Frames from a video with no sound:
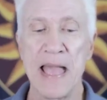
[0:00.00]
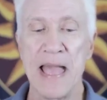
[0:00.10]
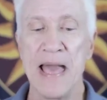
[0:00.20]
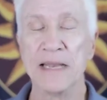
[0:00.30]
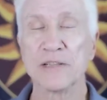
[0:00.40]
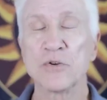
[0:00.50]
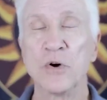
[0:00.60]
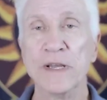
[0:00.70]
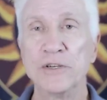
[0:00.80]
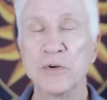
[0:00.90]
and it's
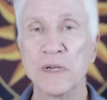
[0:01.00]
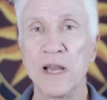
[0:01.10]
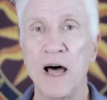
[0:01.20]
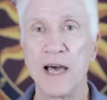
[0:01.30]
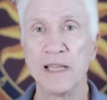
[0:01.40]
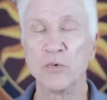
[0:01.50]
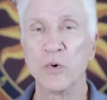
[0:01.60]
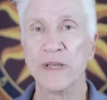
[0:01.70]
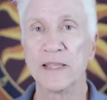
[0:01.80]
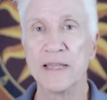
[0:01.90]
going to align
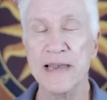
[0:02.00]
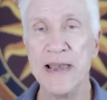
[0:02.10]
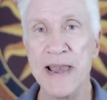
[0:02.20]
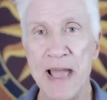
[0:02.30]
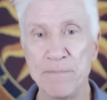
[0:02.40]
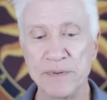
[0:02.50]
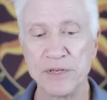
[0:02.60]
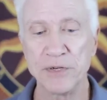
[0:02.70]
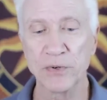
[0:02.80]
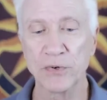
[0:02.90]
with
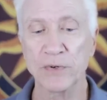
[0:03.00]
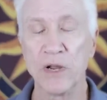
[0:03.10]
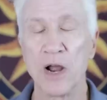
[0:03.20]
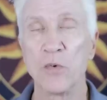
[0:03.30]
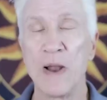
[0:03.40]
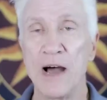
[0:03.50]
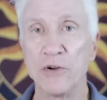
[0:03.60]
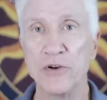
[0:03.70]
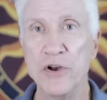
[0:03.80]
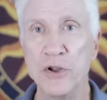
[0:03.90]
Neptune
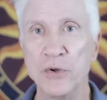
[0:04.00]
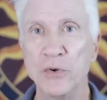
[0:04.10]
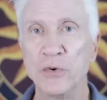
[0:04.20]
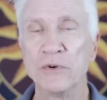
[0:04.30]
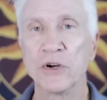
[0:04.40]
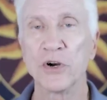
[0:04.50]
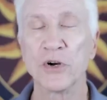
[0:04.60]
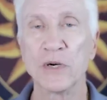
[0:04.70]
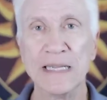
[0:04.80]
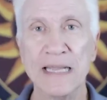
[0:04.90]
around noon,
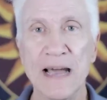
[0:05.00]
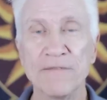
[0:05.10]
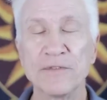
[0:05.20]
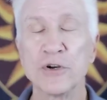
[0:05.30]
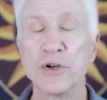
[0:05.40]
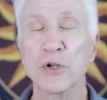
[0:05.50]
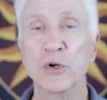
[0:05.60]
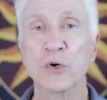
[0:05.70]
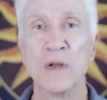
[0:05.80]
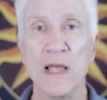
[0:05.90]
early
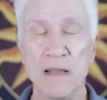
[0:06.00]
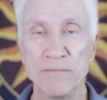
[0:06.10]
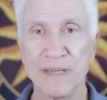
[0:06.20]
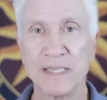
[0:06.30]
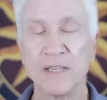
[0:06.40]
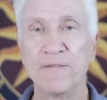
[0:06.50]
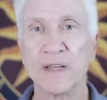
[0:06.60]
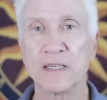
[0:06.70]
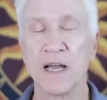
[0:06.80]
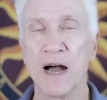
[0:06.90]
afternoon,
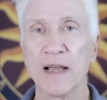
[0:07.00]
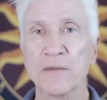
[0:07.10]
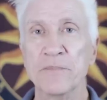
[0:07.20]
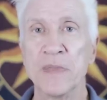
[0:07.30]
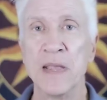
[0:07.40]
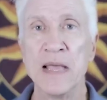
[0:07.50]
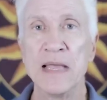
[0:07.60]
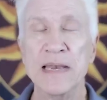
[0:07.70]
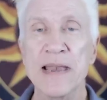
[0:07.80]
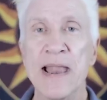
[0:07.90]
Pacific time.
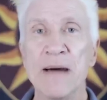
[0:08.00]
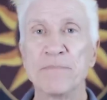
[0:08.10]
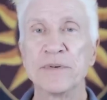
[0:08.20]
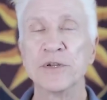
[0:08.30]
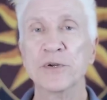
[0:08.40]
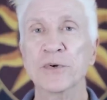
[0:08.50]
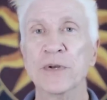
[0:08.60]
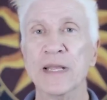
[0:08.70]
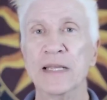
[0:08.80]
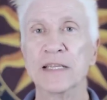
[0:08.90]
Neptune
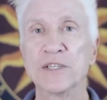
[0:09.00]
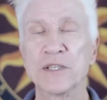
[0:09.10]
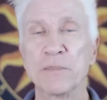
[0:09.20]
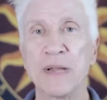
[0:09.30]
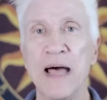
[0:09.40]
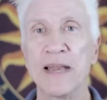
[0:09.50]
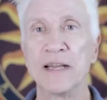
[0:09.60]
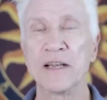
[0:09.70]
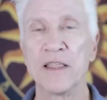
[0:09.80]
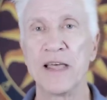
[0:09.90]
is the
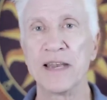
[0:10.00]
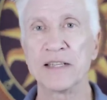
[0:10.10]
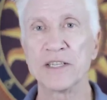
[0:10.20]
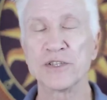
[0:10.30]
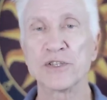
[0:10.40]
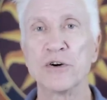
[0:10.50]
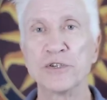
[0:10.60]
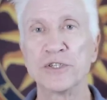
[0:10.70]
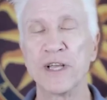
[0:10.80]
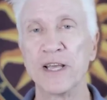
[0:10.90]
planet that is
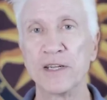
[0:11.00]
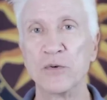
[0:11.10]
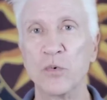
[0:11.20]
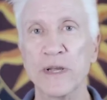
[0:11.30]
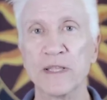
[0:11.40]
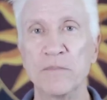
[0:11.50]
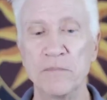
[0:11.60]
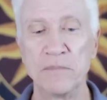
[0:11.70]
associated with